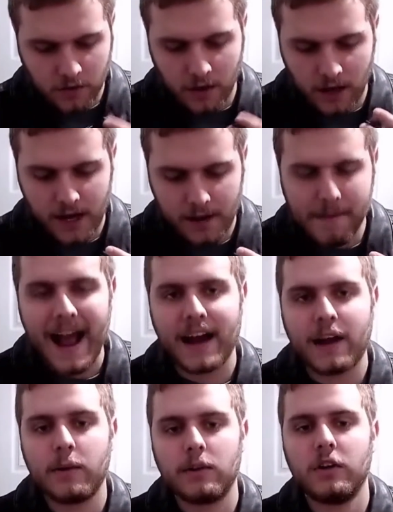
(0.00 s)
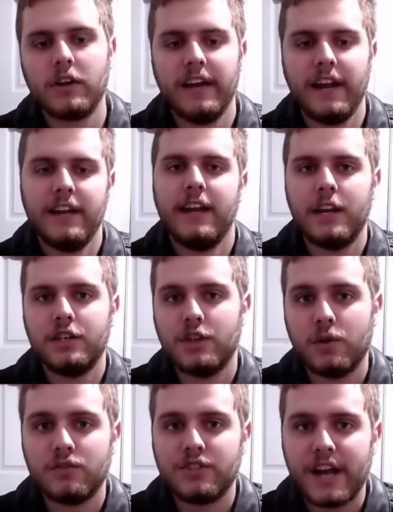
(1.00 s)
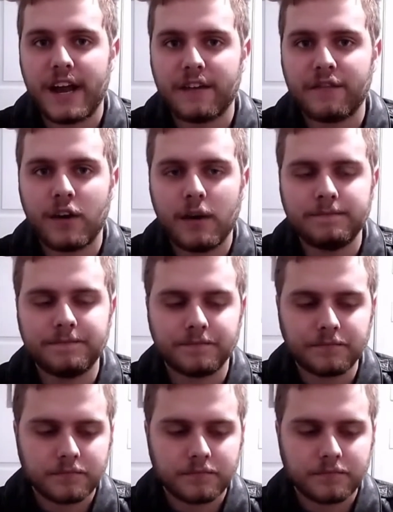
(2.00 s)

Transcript: accurate looking Indiana Jones jacket from.